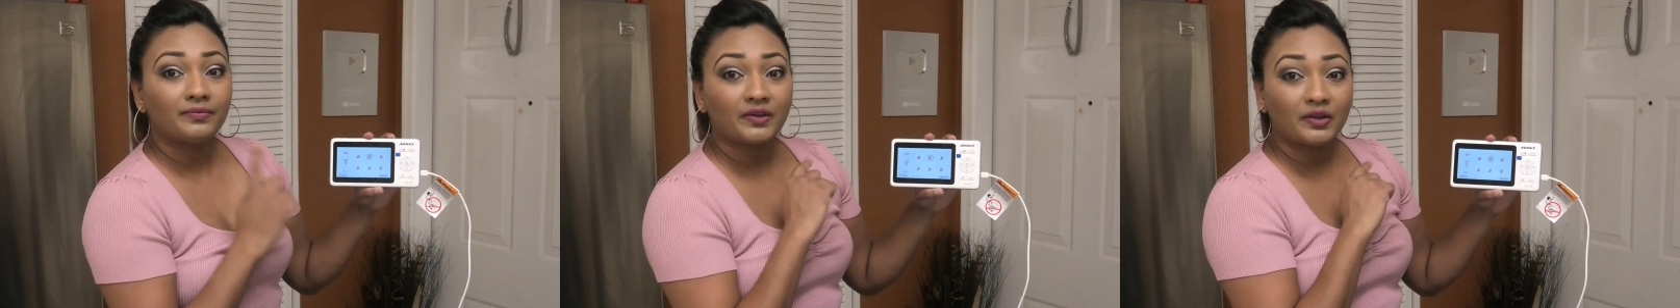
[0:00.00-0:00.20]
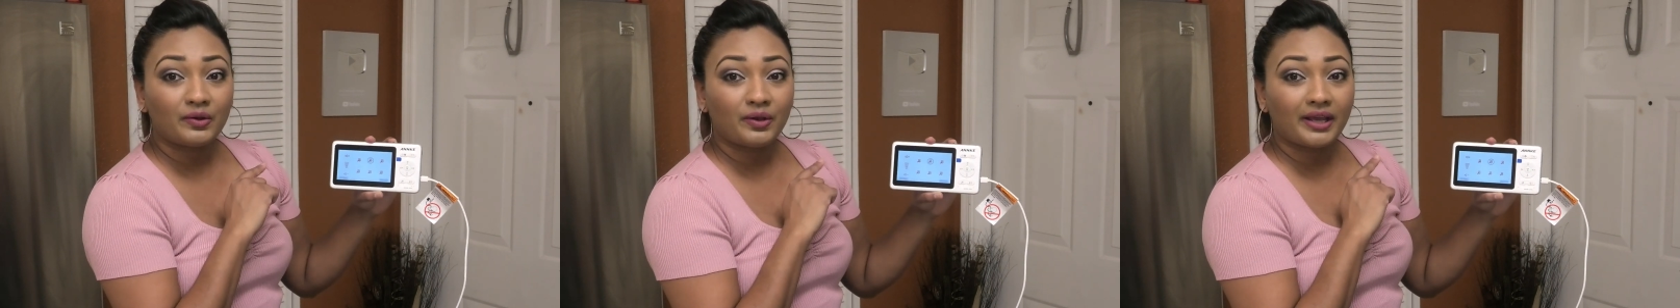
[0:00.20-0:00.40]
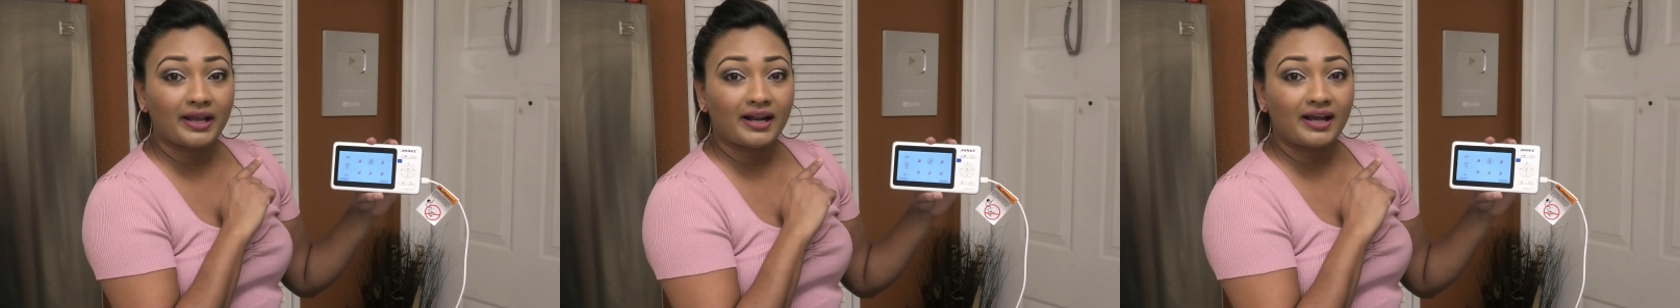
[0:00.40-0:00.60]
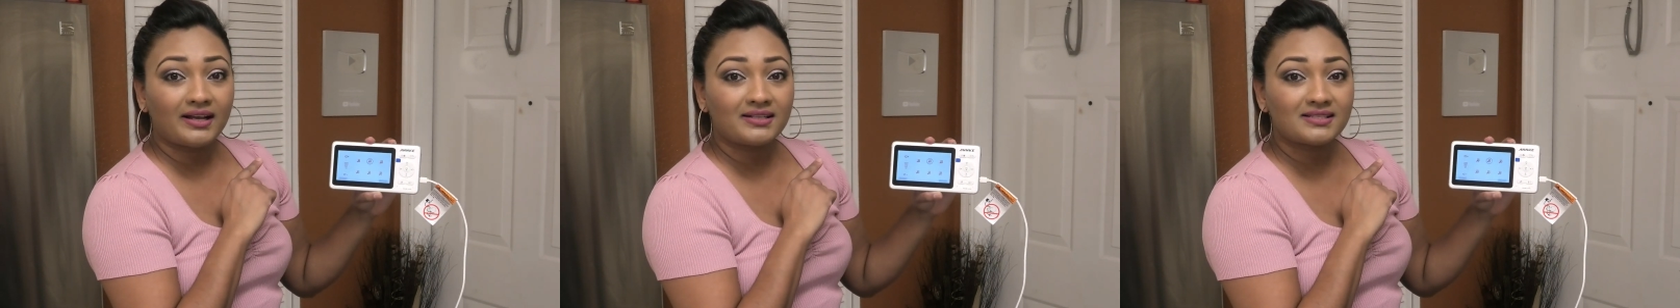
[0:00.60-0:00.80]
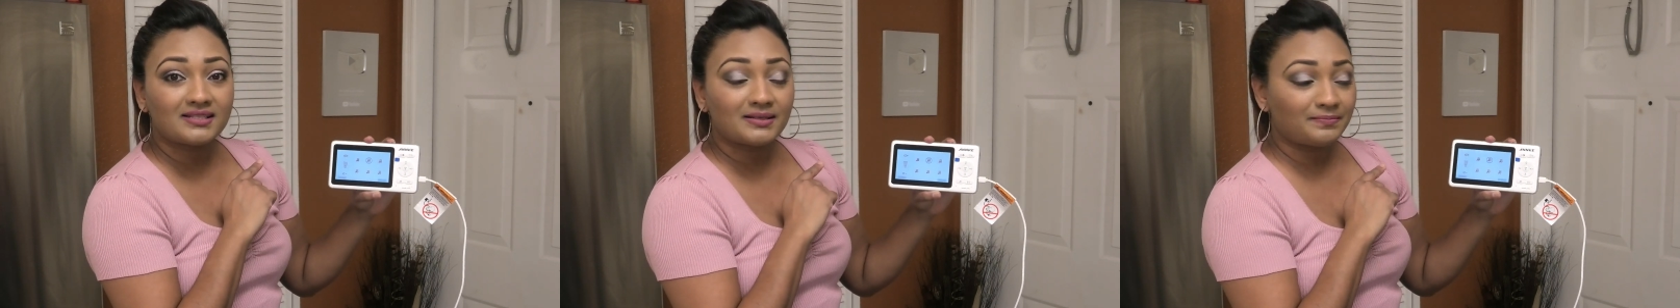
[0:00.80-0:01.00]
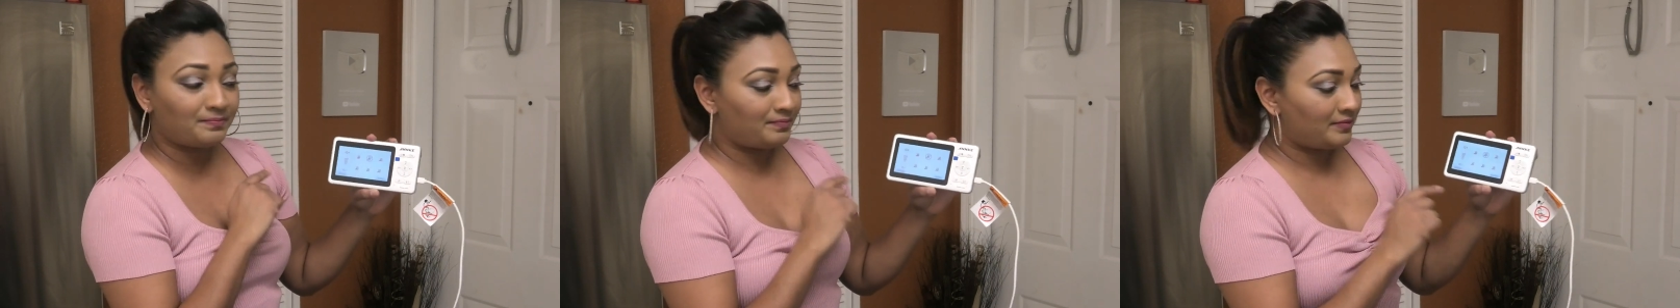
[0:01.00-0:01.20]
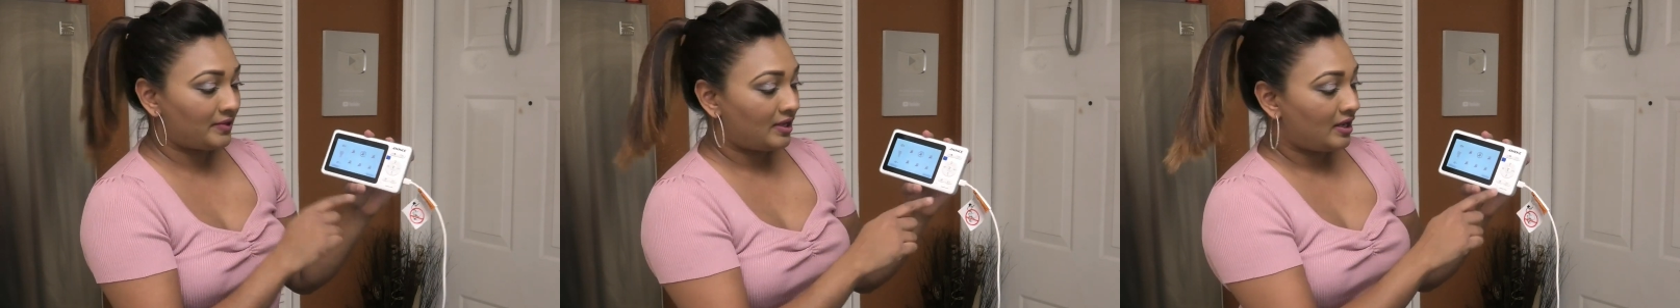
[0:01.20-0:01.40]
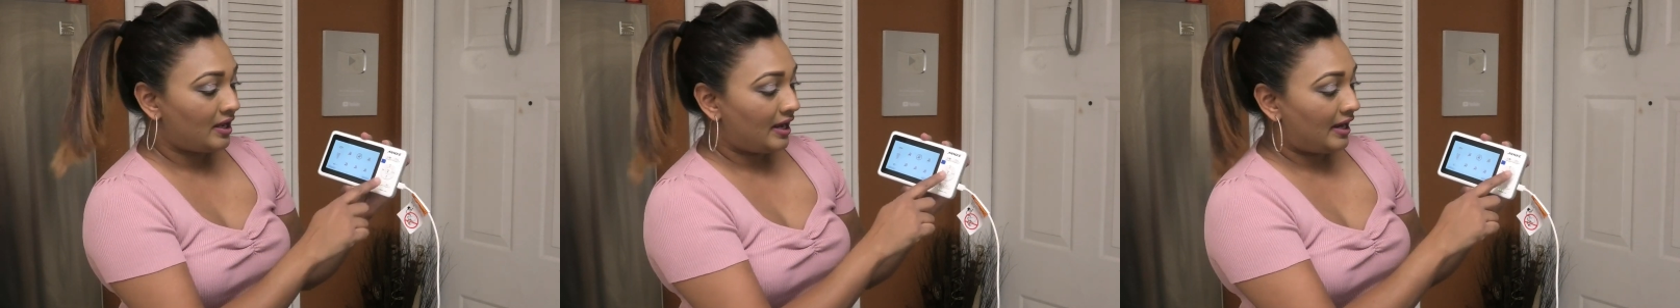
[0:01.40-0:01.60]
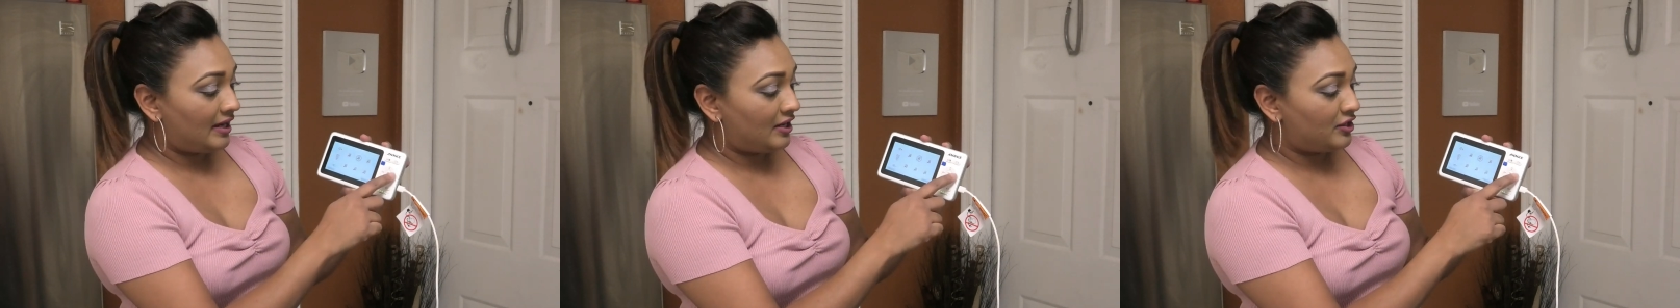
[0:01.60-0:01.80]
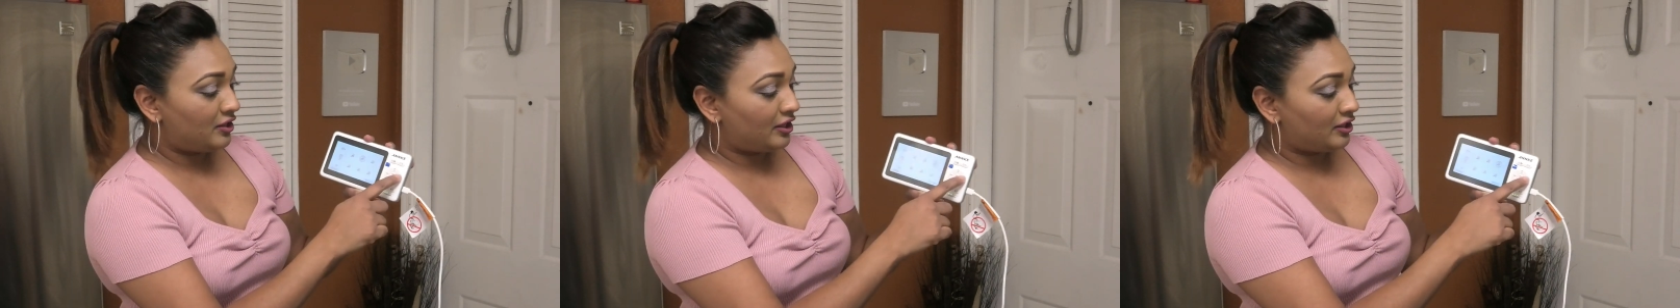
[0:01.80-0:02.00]
You hear that? And
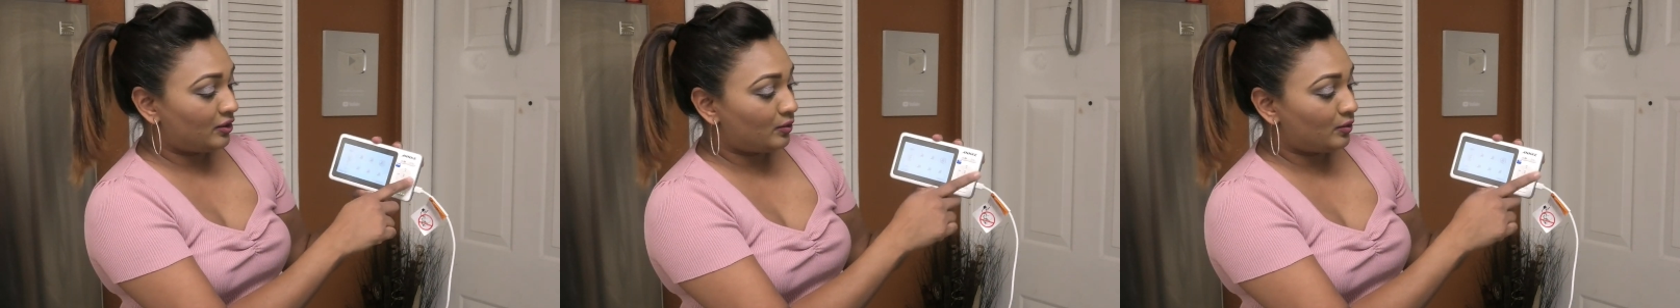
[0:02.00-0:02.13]
then you can